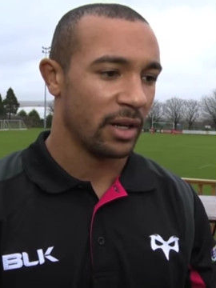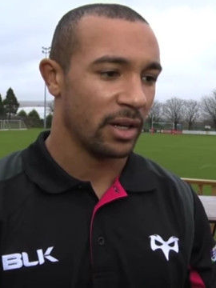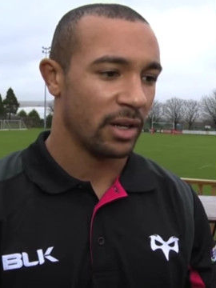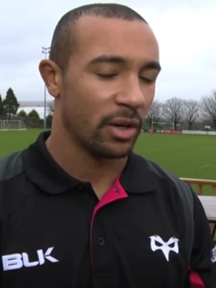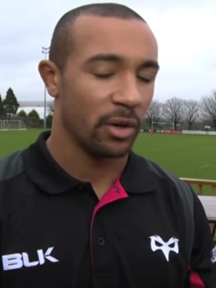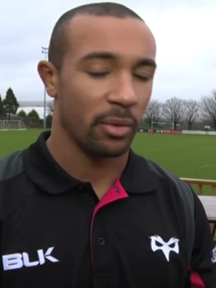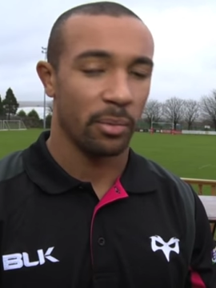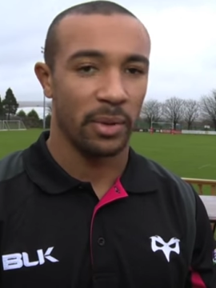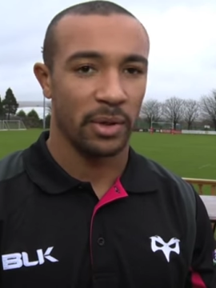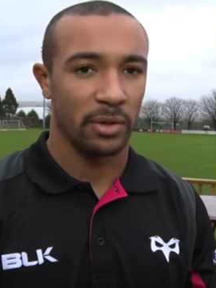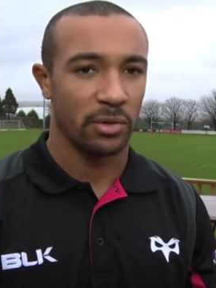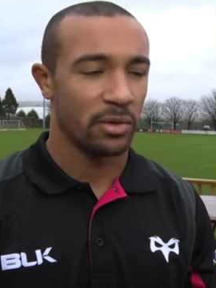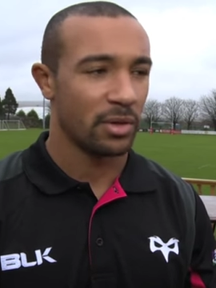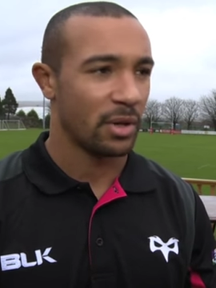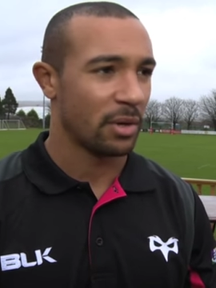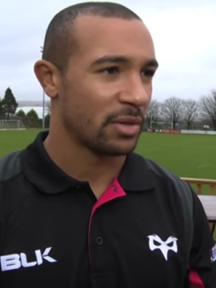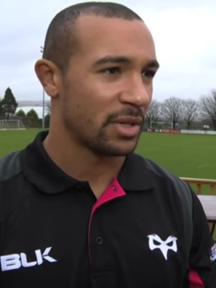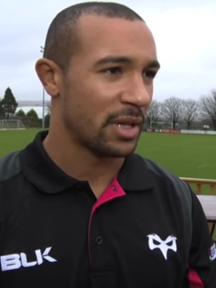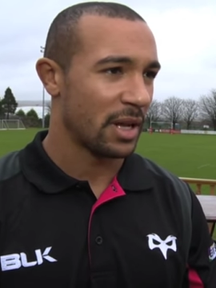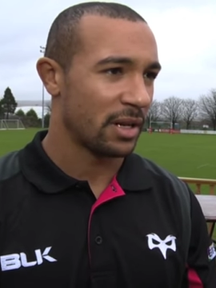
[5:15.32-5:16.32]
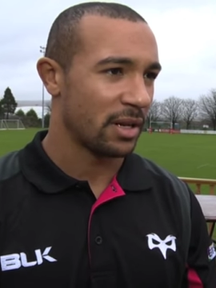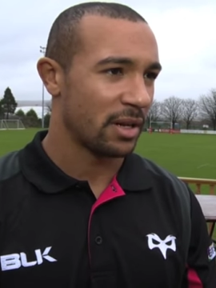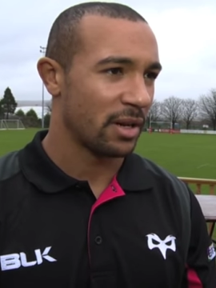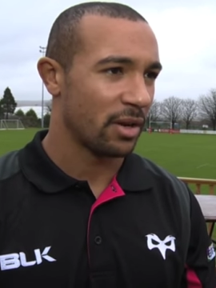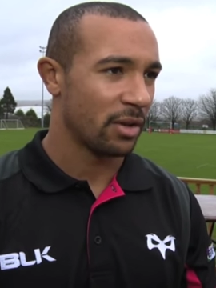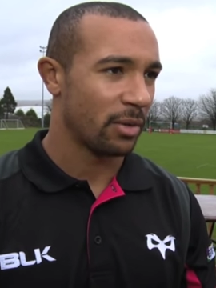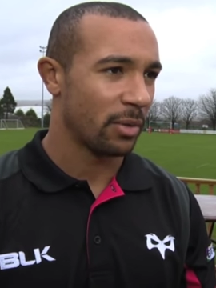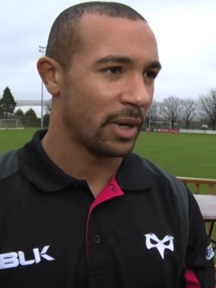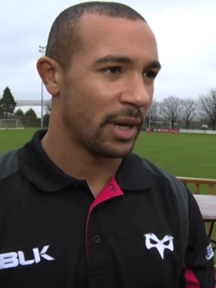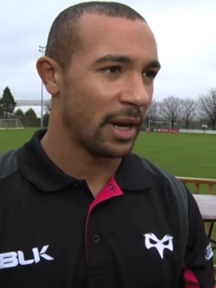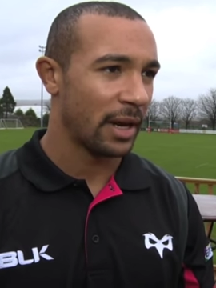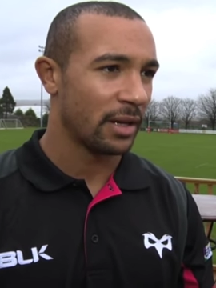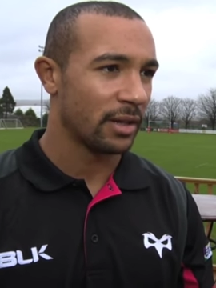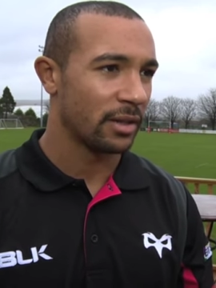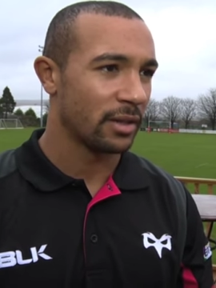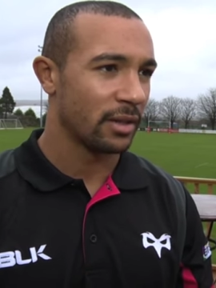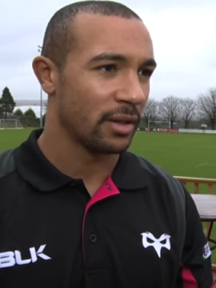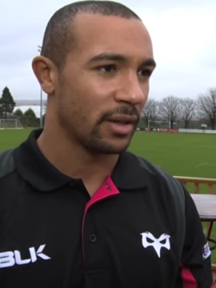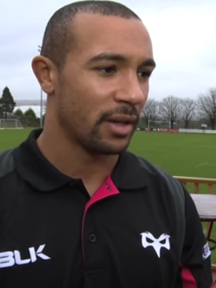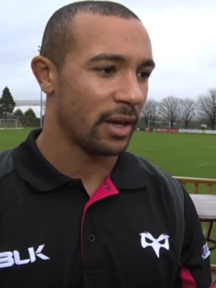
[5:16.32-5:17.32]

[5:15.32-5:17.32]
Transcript: You know, Biggs was outstanding on the weekend.